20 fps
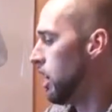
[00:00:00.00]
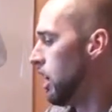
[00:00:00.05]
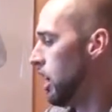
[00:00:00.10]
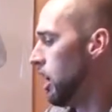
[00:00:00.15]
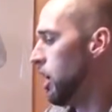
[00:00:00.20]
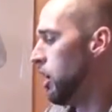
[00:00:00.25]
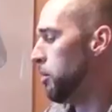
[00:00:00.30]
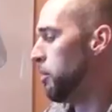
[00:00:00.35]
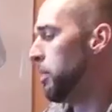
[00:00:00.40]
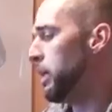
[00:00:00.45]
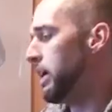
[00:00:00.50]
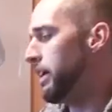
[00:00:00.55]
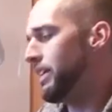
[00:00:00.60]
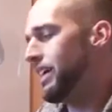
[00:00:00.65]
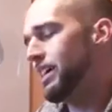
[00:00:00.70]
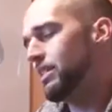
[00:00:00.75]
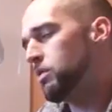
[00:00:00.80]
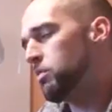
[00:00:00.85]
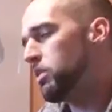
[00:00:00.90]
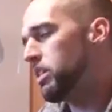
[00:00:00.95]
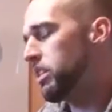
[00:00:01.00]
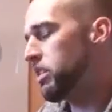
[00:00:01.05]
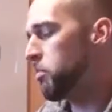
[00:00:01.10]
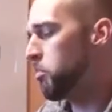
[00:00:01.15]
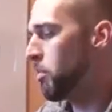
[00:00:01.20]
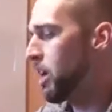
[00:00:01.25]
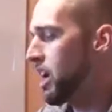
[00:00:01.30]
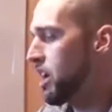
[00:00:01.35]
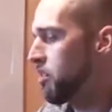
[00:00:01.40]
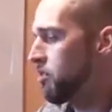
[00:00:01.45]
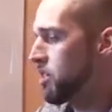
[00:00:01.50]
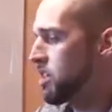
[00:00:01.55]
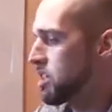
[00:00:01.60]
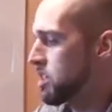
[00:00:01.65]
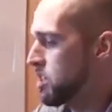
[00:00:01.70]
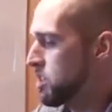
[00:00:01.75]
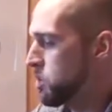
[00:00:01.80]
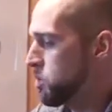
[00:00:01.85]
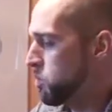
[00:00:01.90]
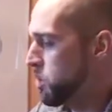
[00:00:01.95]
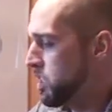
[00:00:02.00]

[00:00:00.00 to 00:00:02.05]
But that's one of the main reasons